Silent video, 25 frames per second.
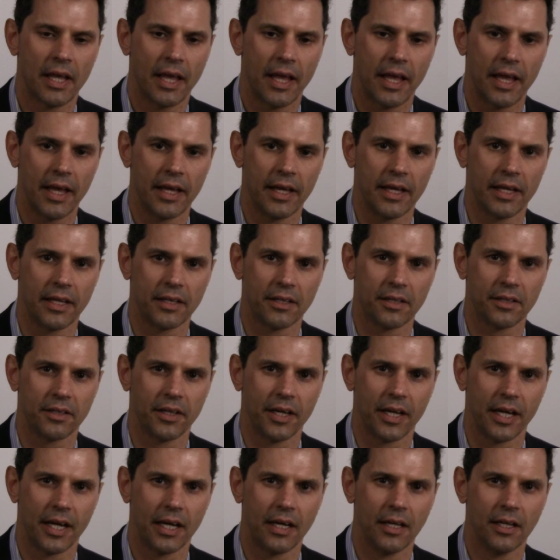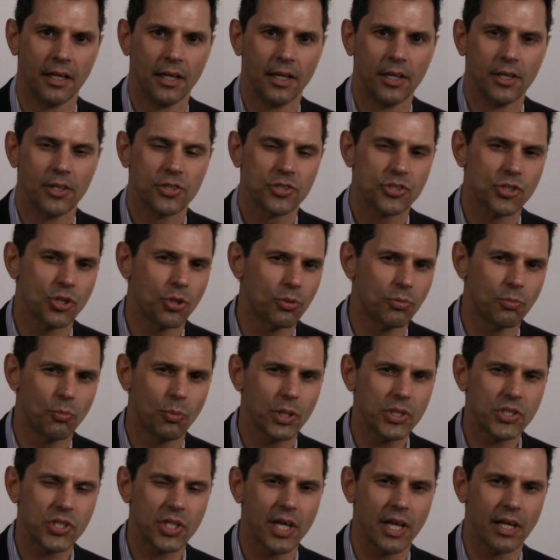And so
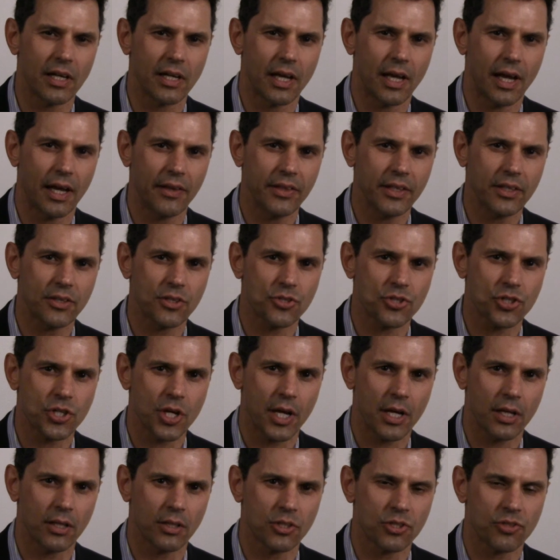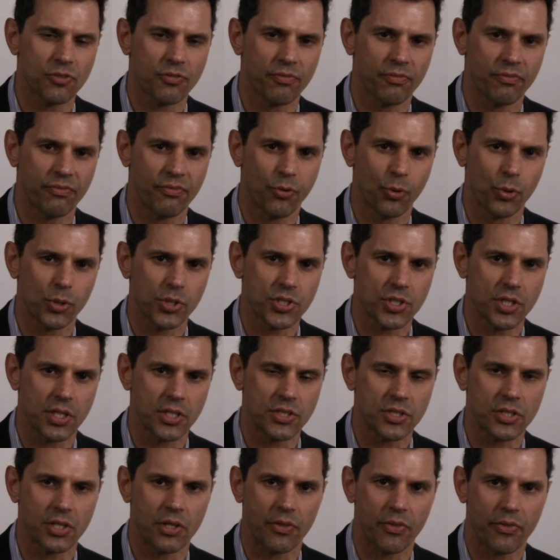once again, I think the challenge forced us
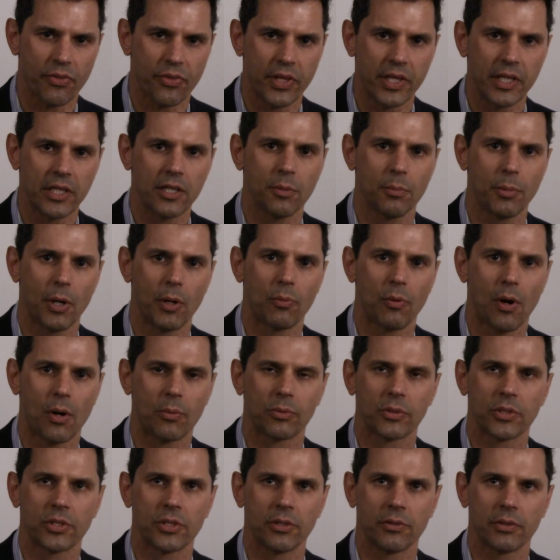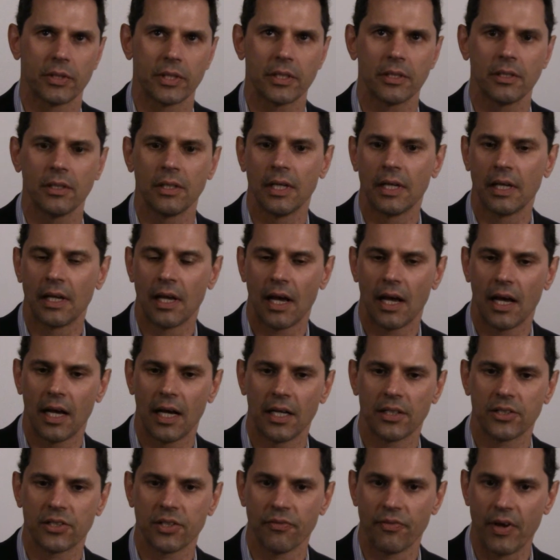to think about what we're doing,
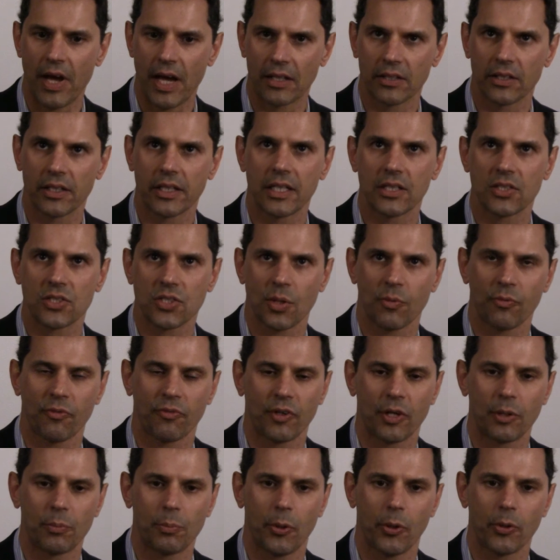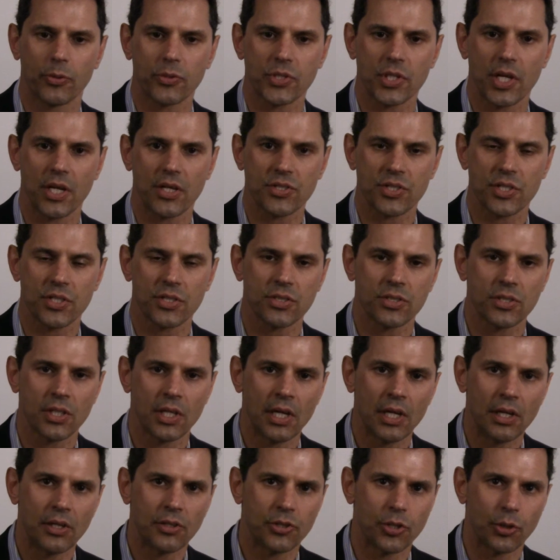to validate some of our processes,
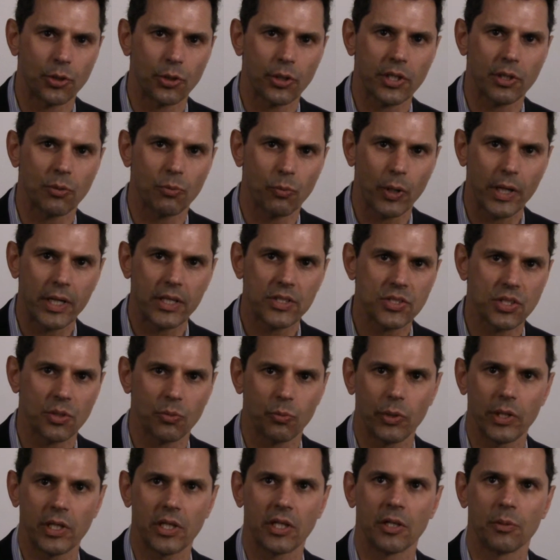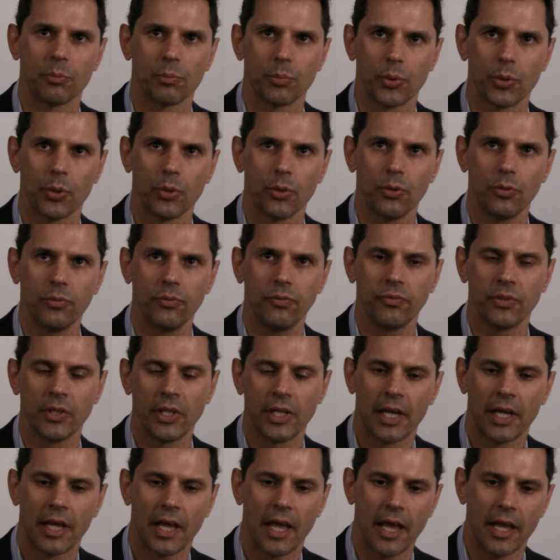to look at ways that we can improve,
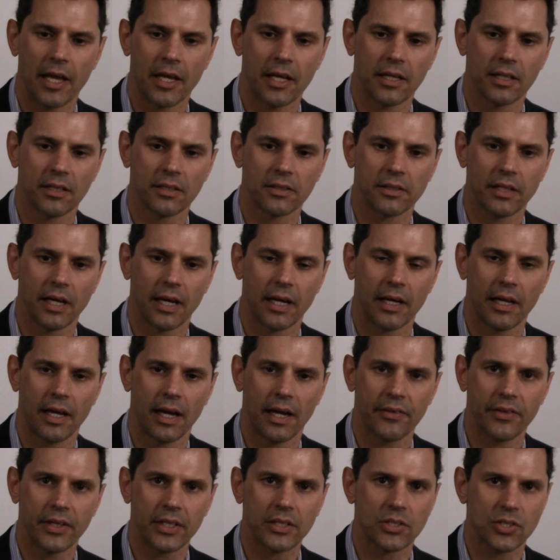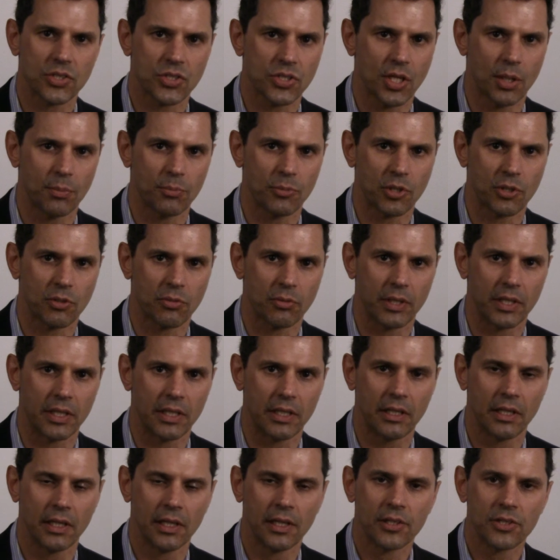and I think to some
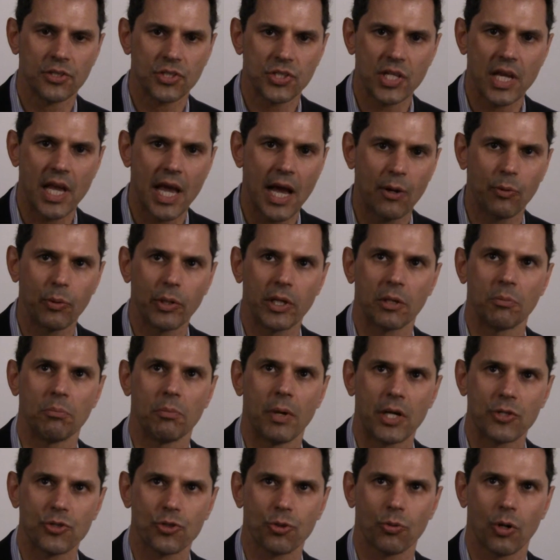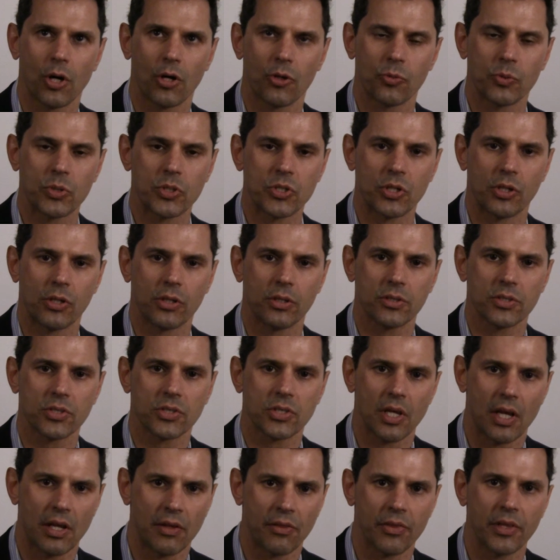degree see how we can measure our results
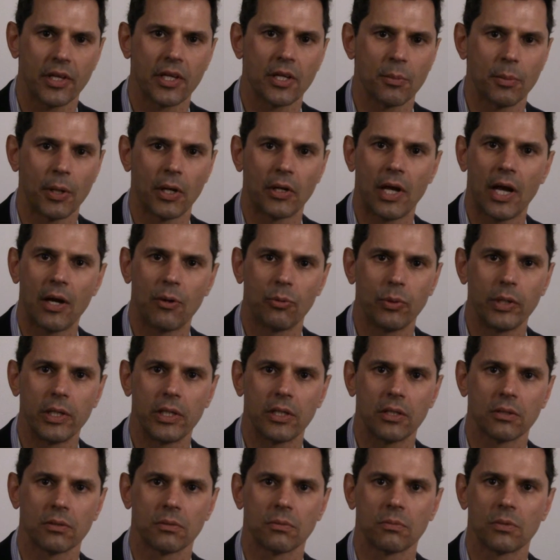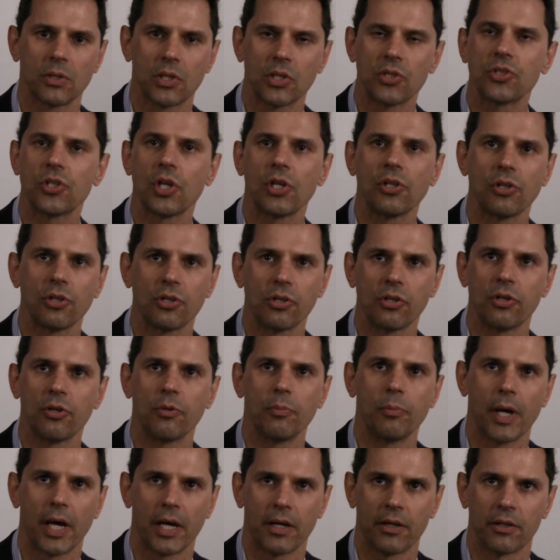and think about how we can continue to do
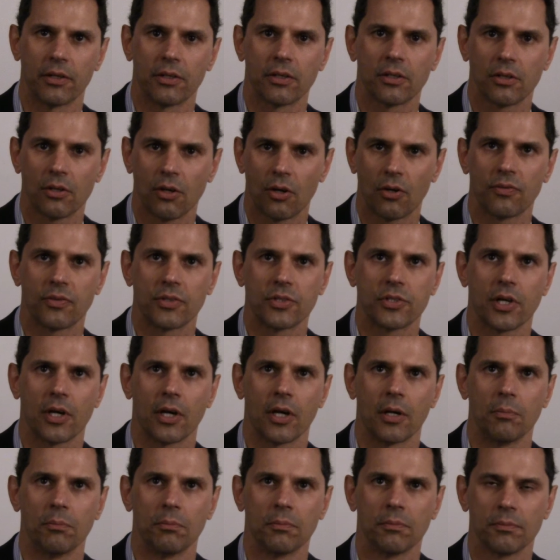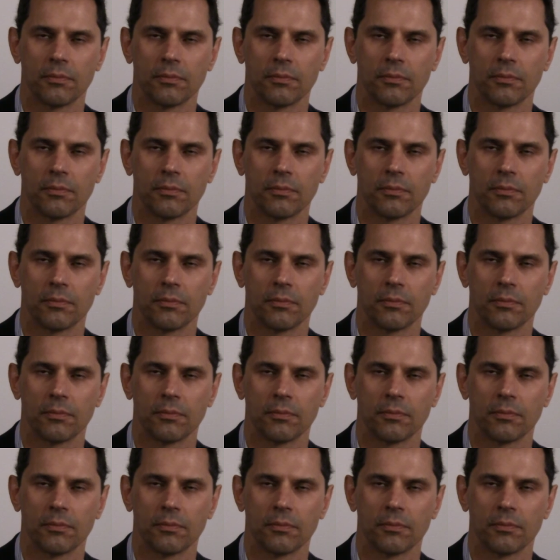better over time.